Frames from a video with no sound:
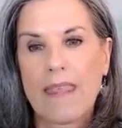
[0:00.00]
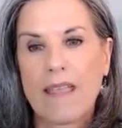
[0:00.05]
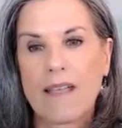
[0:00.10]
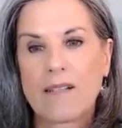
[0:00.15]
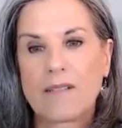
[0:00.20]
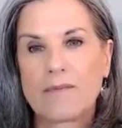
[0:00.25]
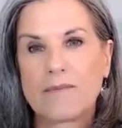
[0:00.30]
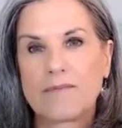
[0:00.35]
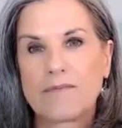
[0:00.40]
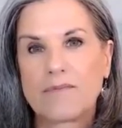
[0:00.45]

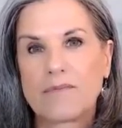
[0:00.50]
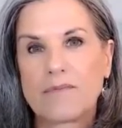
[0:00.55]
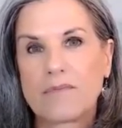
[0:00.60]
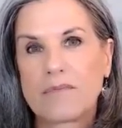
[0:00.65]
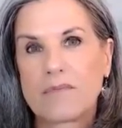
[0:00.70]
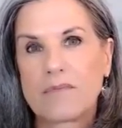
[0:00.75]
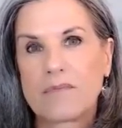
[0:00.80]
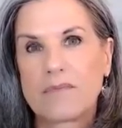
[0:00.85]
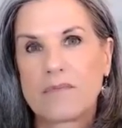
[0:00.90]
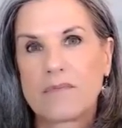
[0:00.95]

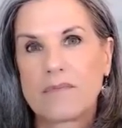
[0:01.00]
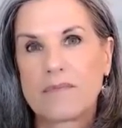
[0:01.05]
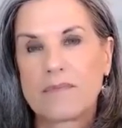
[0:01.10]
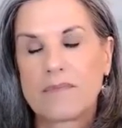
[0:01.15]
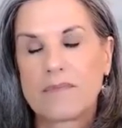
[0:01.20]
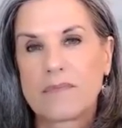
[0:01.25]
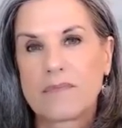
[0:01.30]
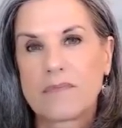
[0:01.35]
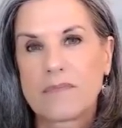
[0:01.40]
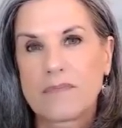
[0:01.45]

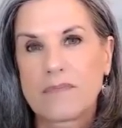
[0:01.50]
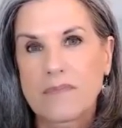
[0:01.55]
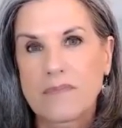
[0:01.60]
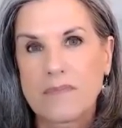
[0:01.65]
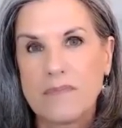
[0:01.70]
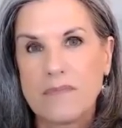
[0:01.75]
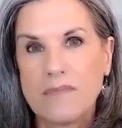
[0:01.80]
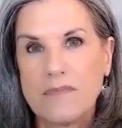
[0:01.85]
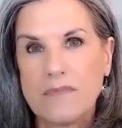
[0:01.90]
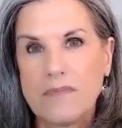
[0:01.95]

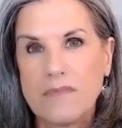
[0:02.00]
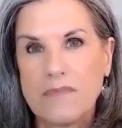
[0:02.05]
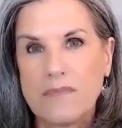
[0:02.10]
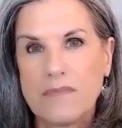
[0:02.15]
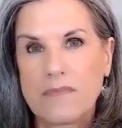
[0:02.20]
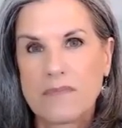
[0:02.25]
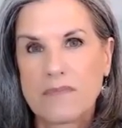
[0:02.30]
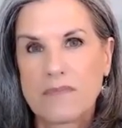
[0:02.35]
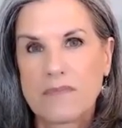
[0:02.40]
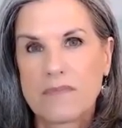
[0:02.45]

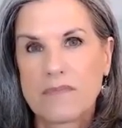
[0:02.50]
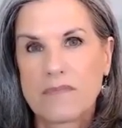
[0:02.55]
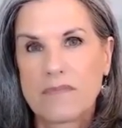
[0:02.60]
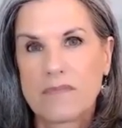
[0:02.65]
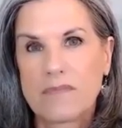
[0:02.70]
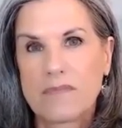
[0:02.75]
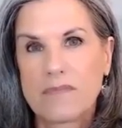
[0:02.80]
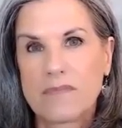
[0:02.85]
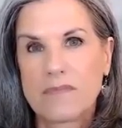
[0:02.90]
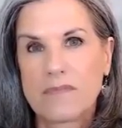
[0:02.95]

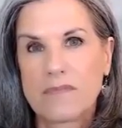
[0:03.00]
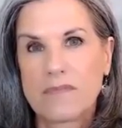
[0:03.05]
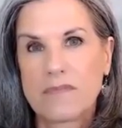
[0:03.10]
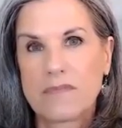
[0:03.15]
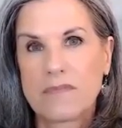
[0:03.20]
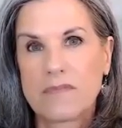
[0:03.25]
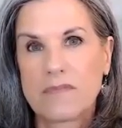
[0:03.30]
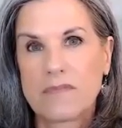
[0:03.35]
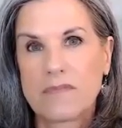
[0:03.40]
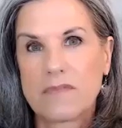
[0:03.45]

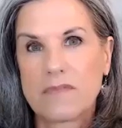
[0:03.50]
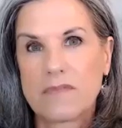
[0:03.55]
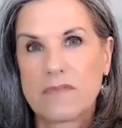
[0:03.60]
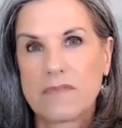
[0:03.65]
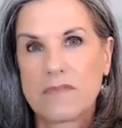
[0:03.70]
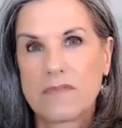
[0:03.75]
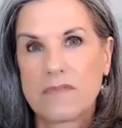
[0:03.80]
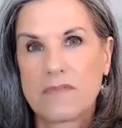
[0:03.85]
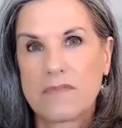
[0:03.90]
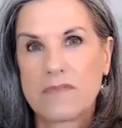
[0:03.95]

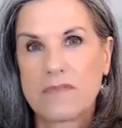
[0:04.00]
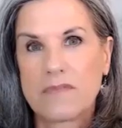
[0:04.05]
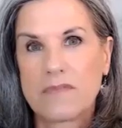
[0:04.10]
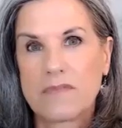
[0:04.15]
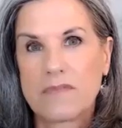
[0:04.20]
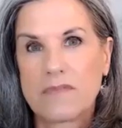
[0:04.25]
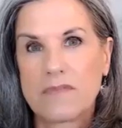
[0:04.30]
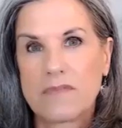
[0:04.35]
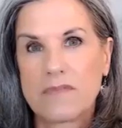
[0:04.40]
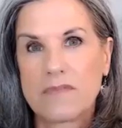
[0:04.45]

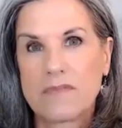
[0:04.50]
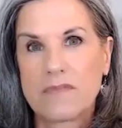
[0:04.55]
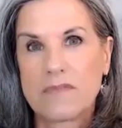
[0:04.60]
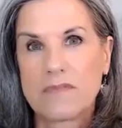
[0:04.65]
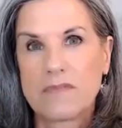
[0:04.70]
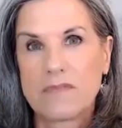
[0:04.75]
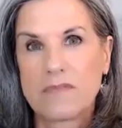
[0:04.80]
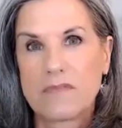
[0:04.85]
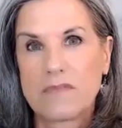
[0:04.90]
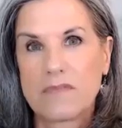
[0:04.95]

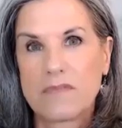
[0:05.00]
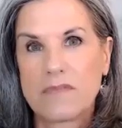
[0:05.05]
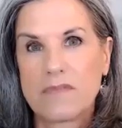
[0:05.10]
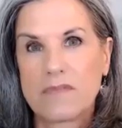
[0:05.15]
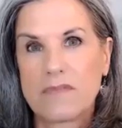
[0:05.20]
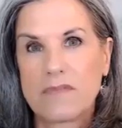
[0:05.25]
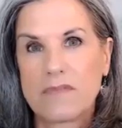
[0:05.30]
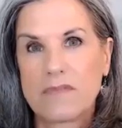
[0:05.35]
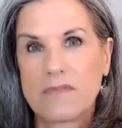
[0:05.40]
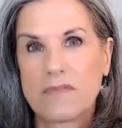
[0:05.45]

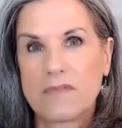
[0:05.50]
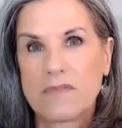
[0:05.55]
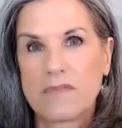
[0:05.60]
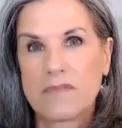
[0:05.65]
(silent)